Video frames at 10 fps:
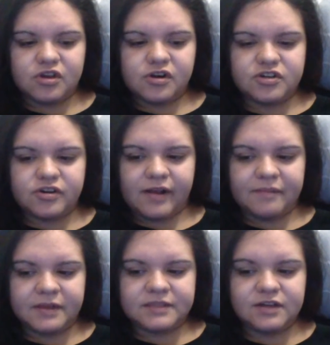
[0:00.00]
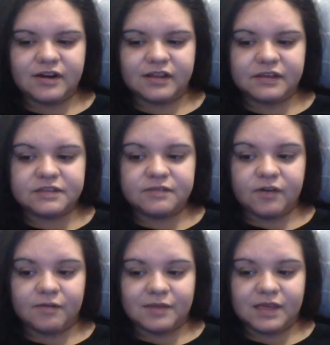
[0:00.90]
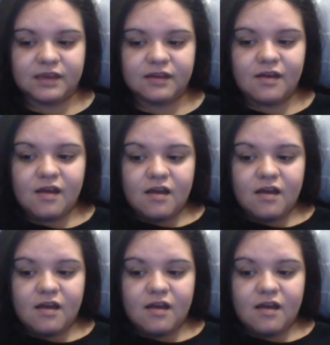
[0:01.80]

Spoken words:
third trimester, at least for me,